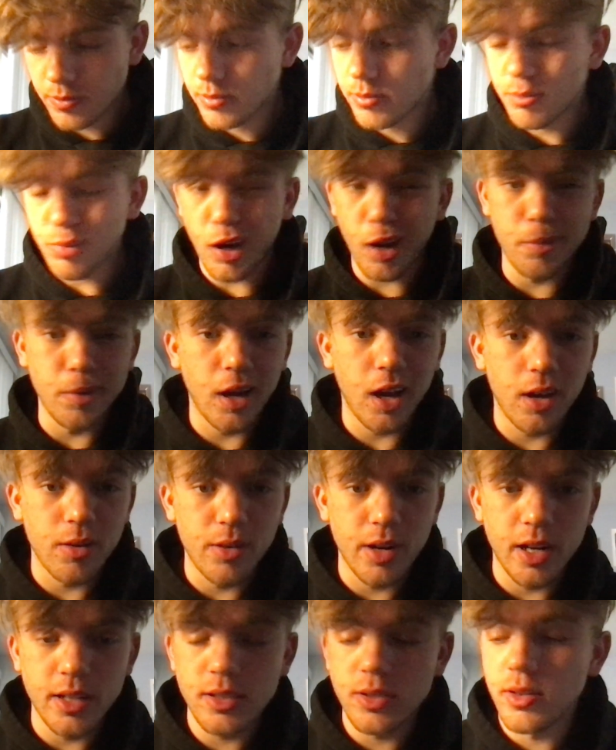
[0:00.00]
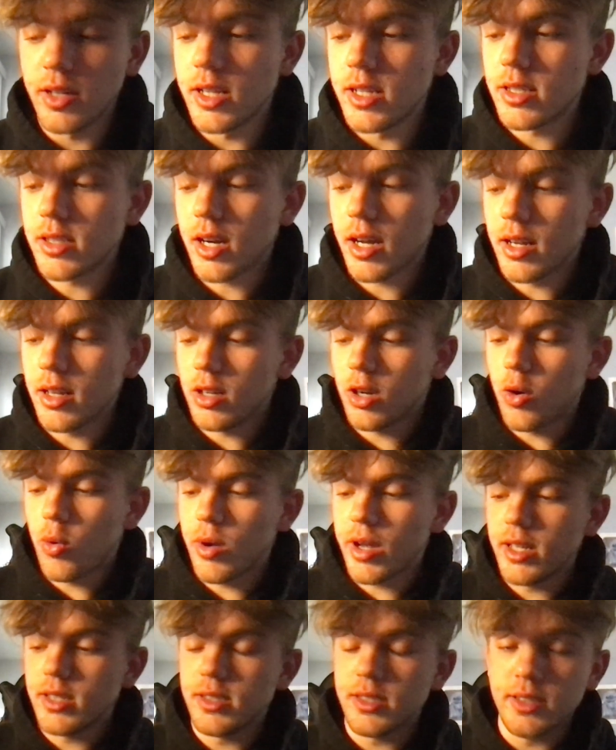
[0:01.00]
Probably not, right? So it's kind of
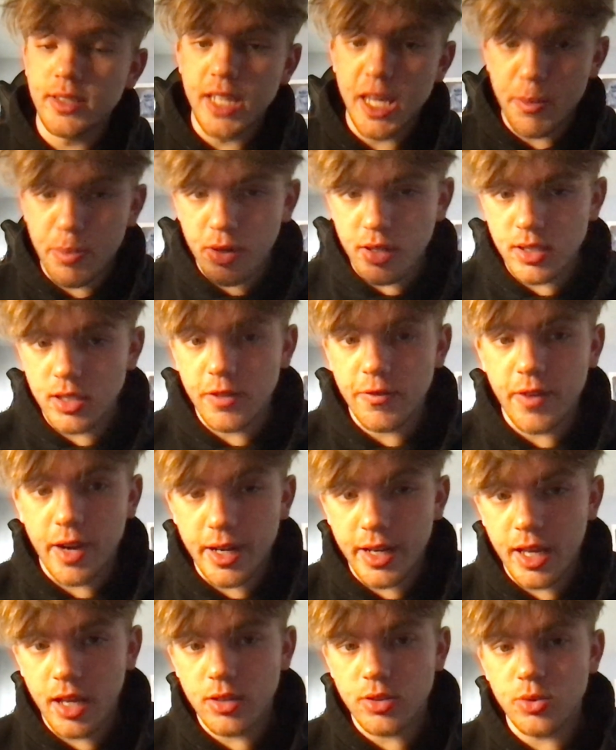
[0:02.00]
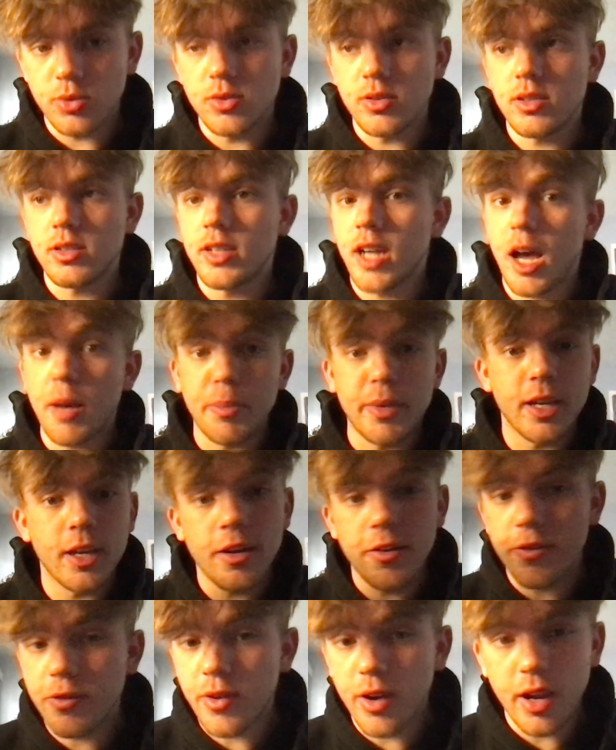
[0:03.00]
going deeper into the financials, not being
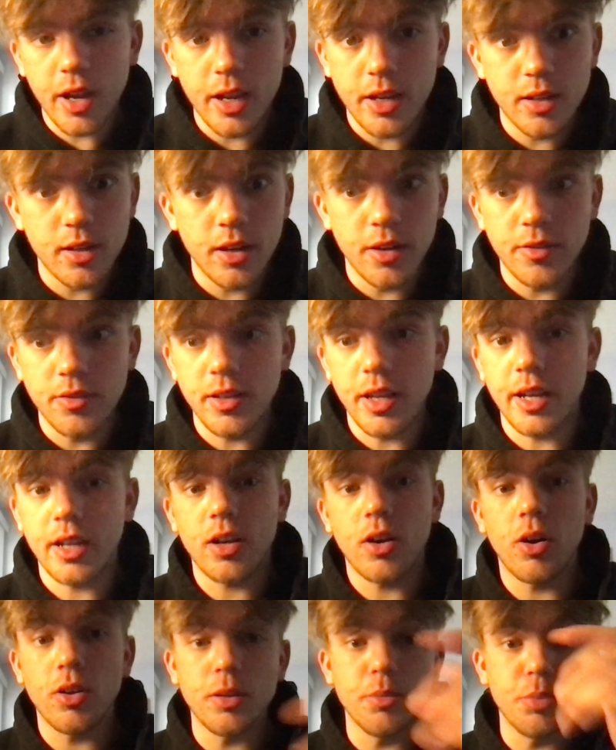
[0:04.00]
afraid of like all the